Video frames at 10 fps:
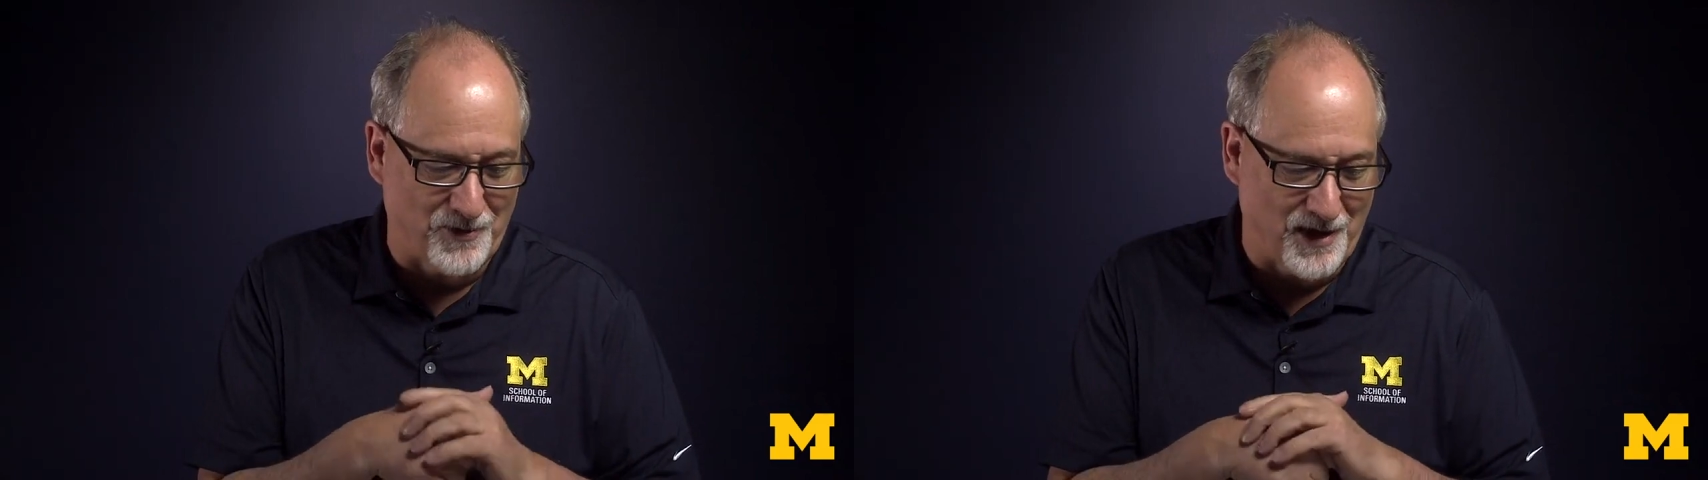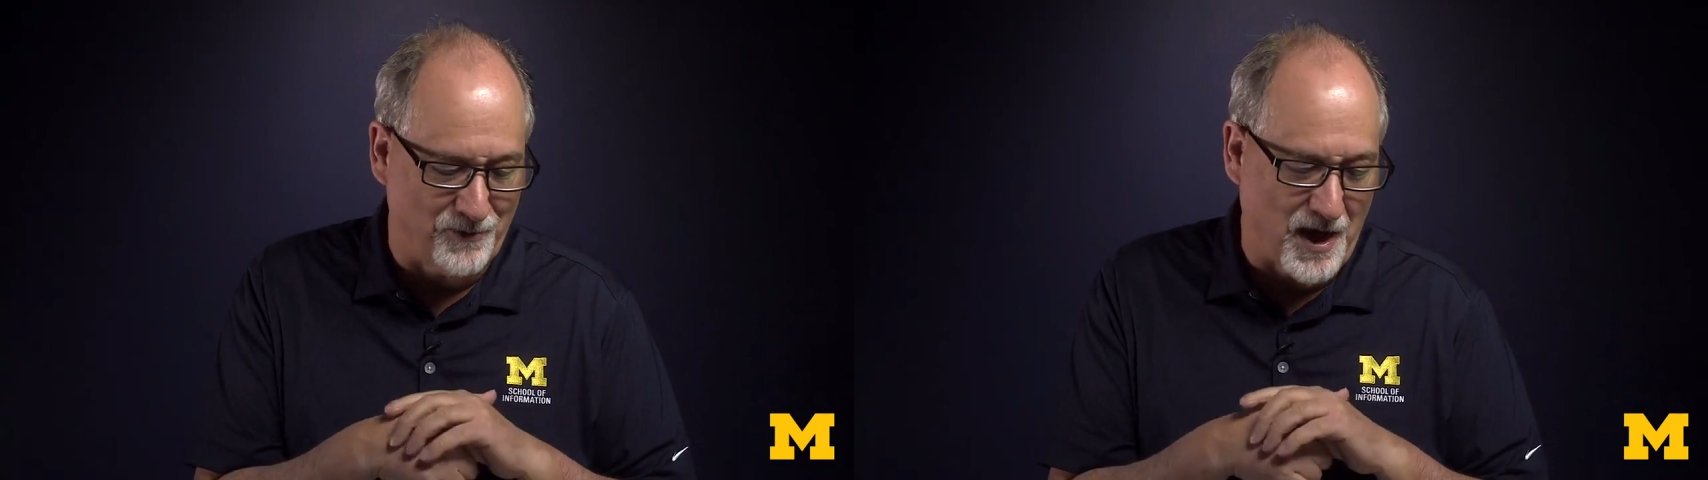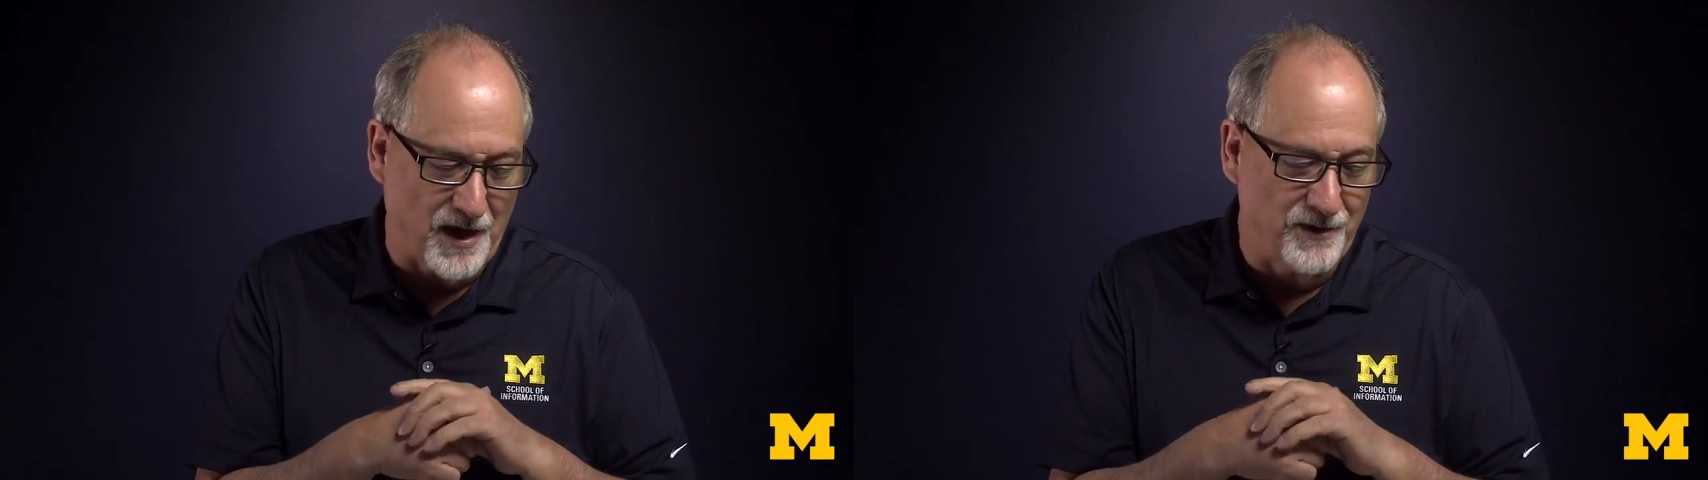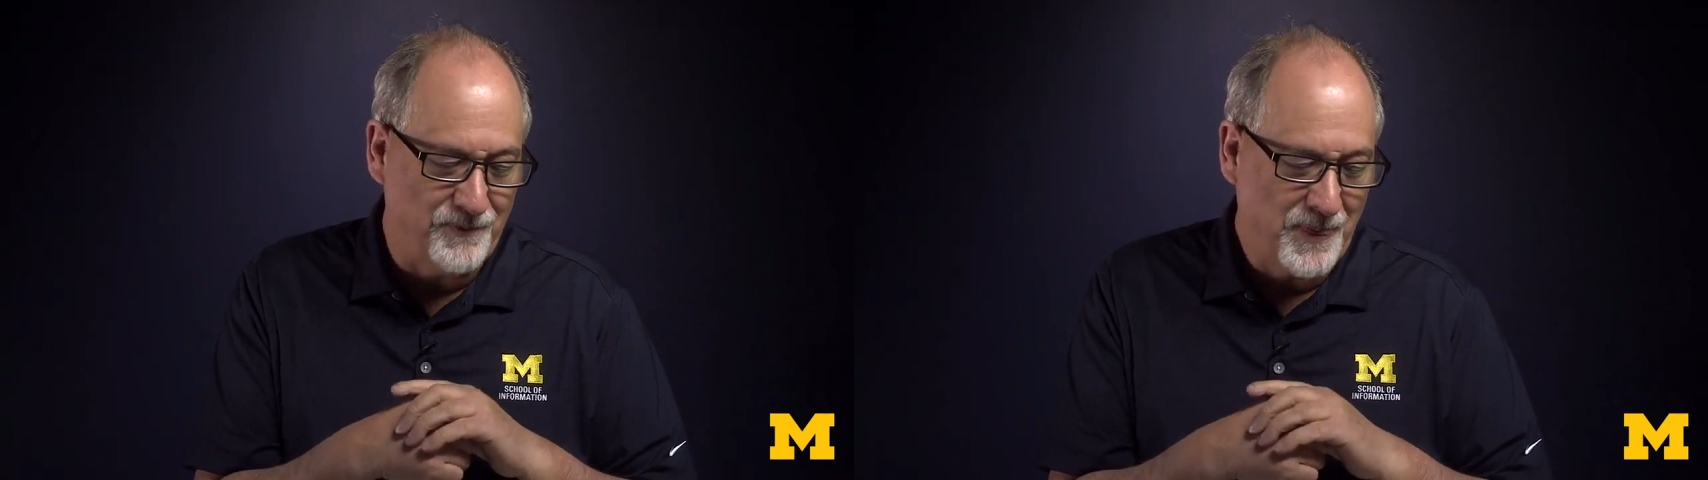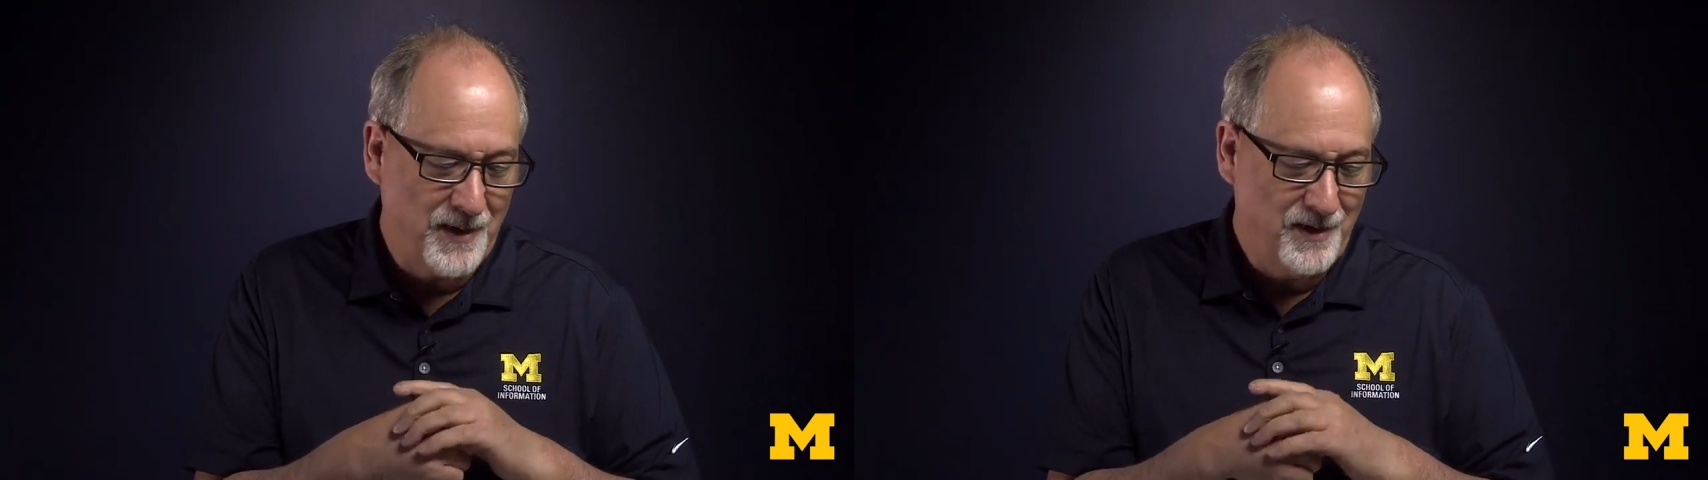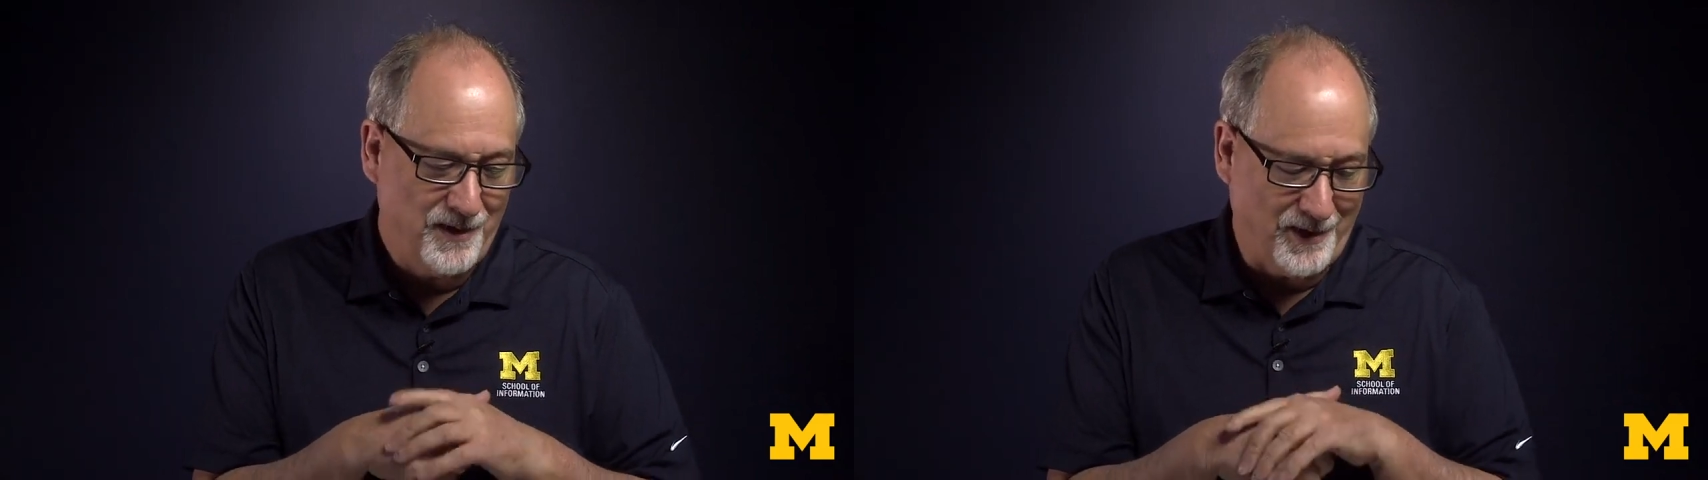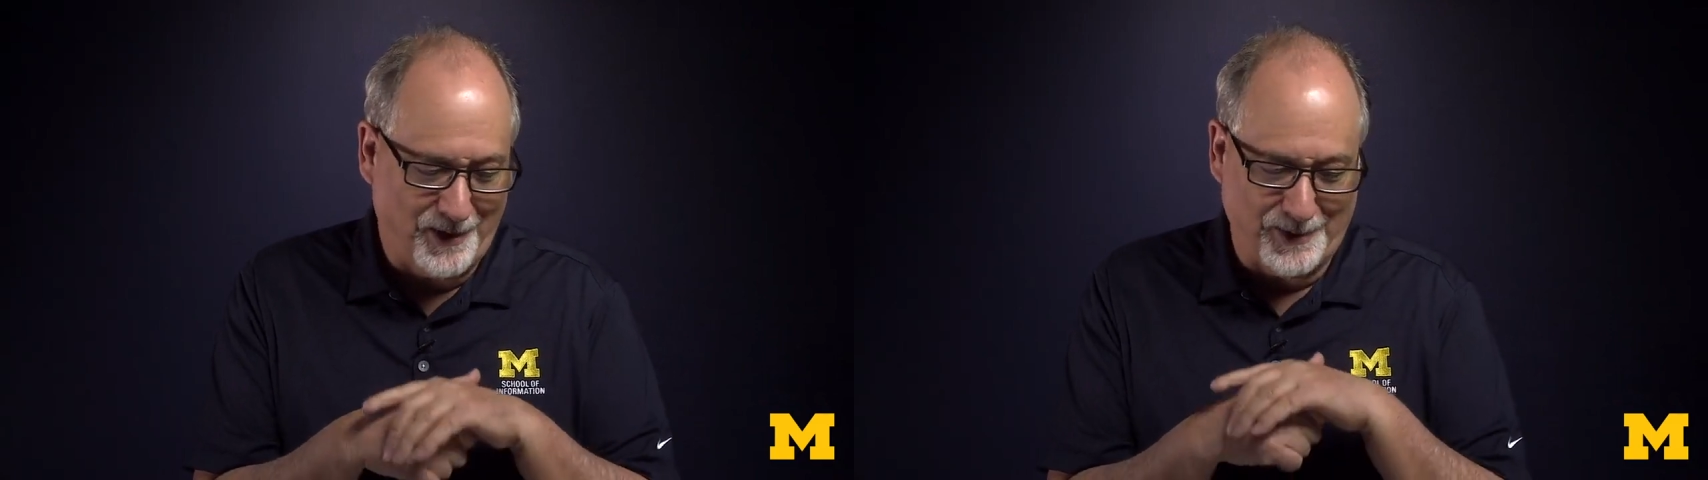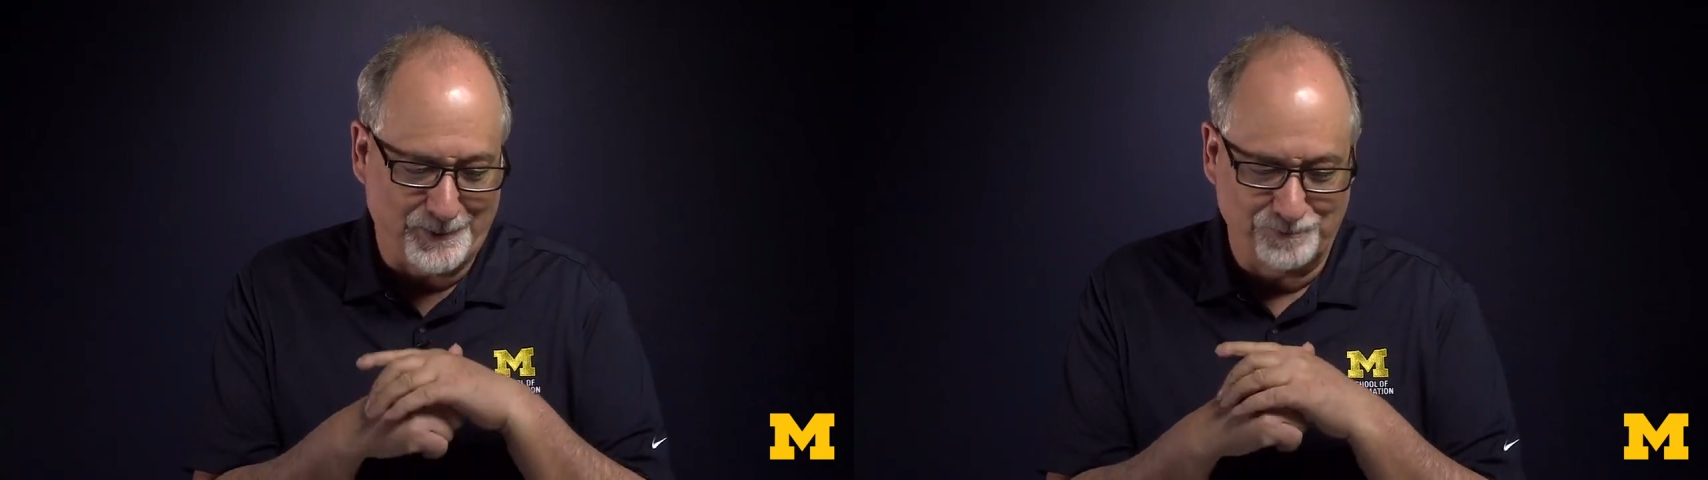right way.
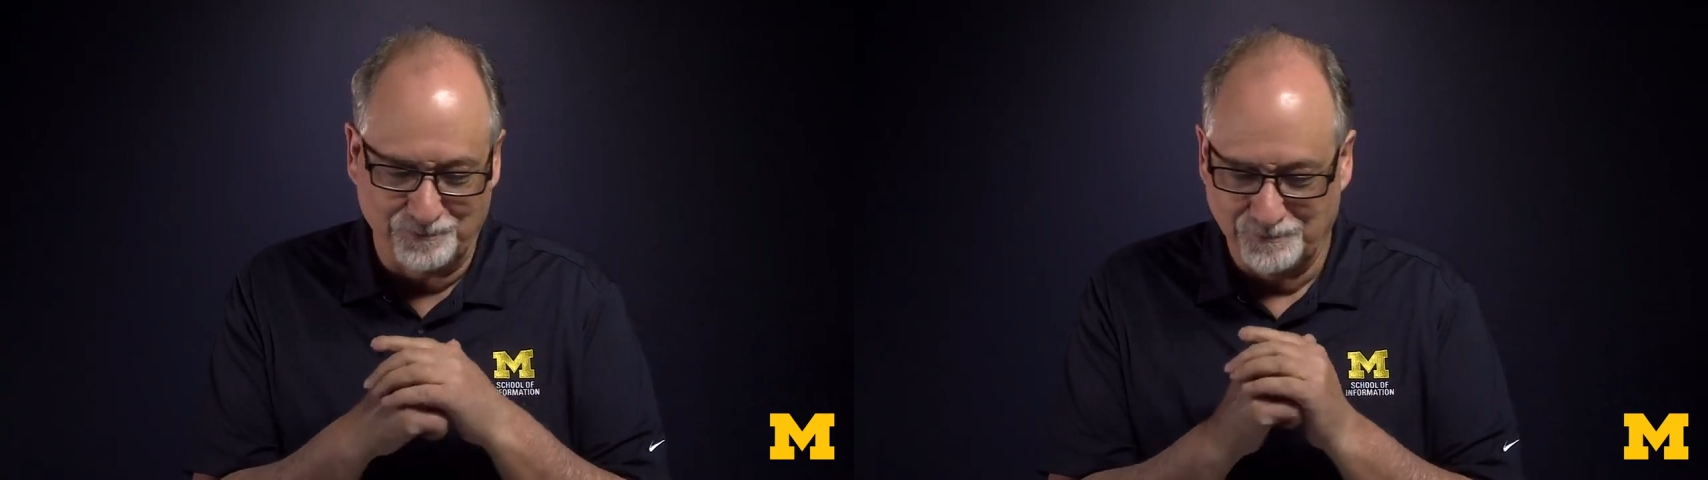But